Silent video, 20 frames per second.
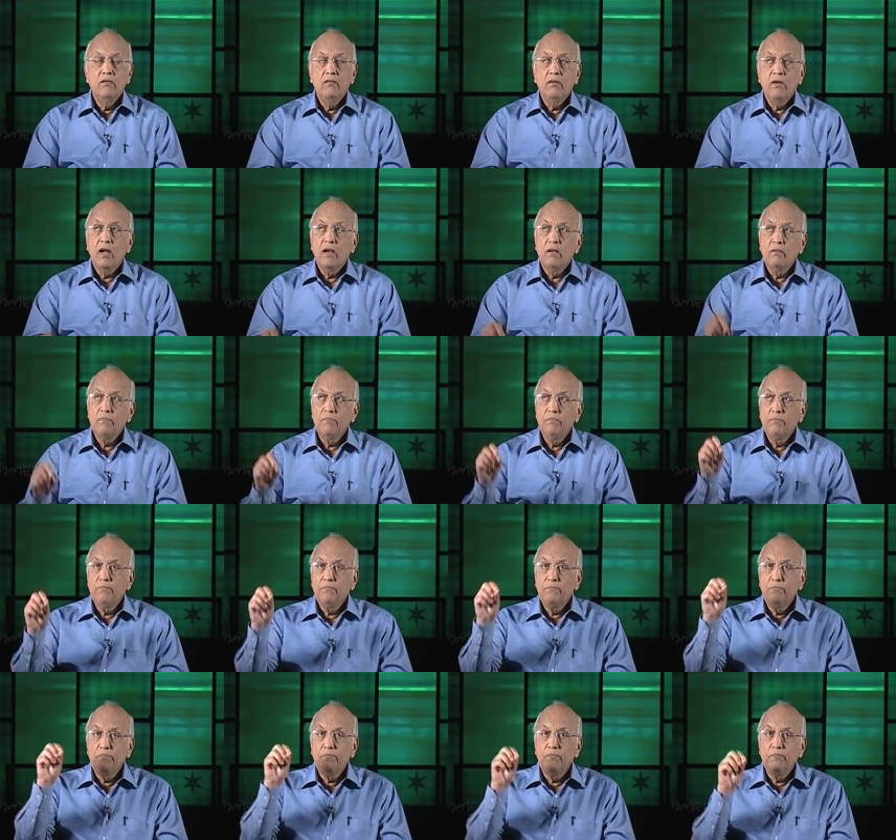You can't
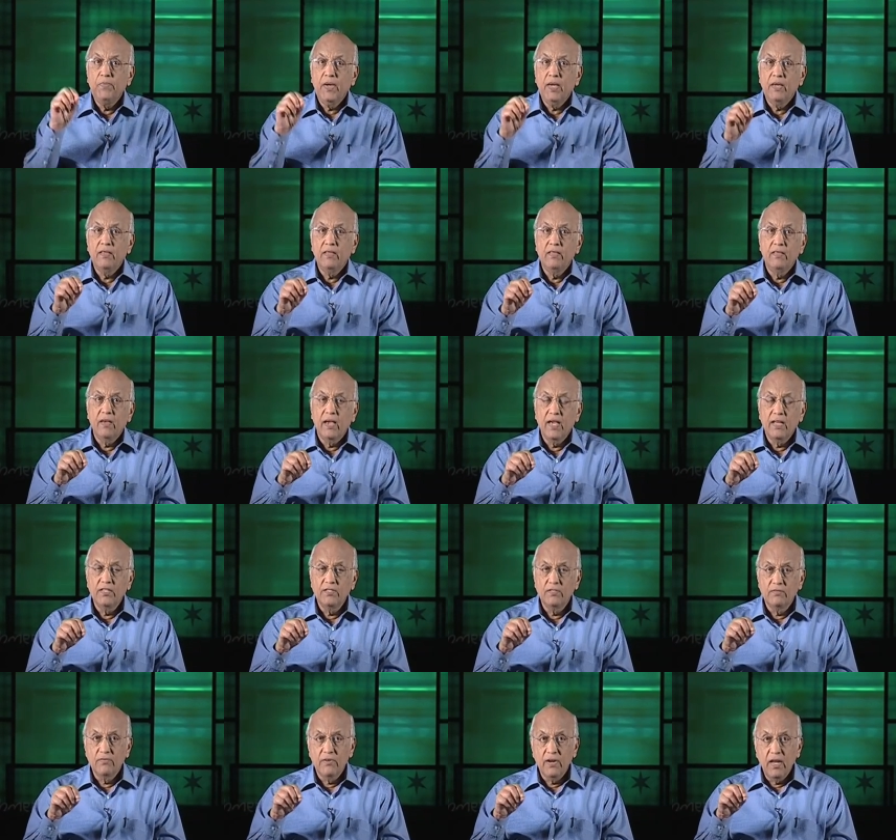pick the
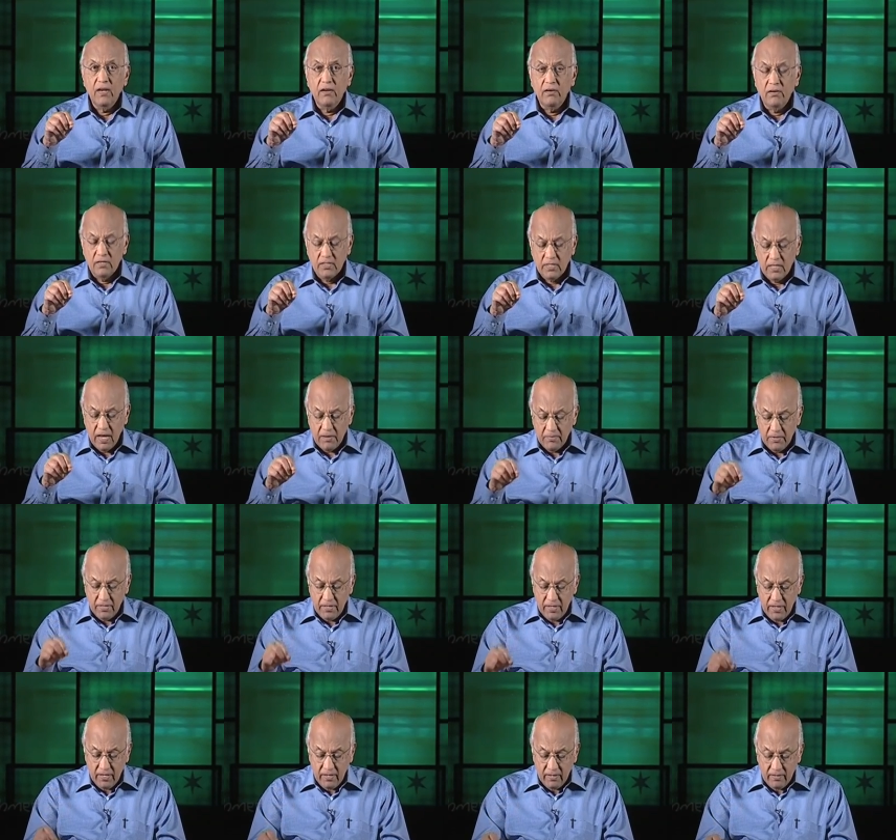heads of grain on a
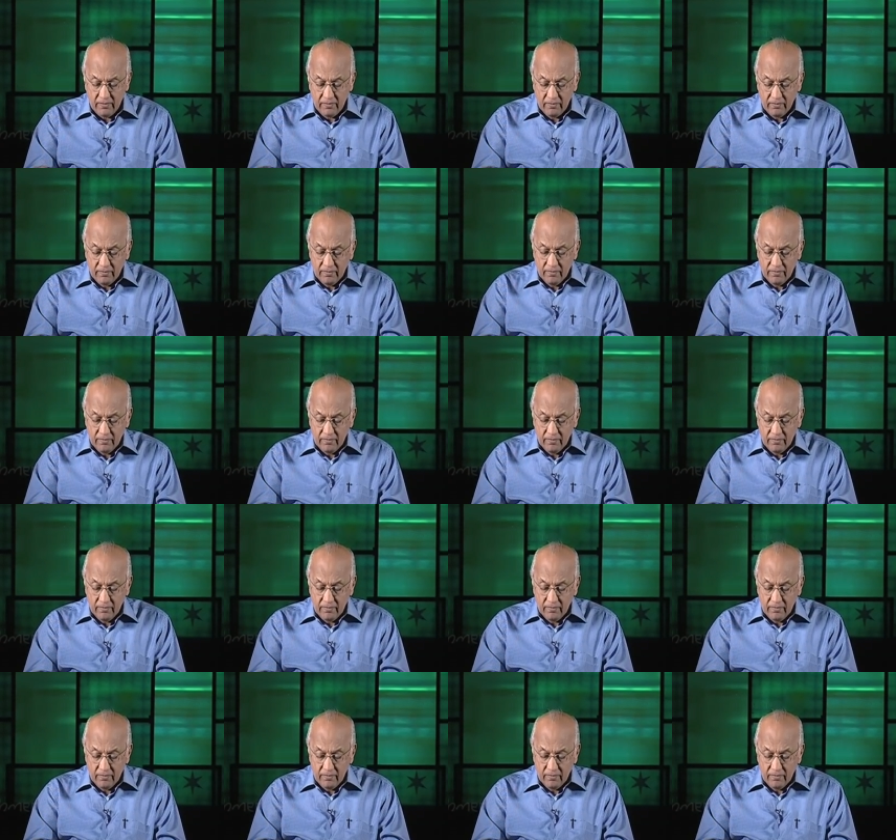Sabbath day.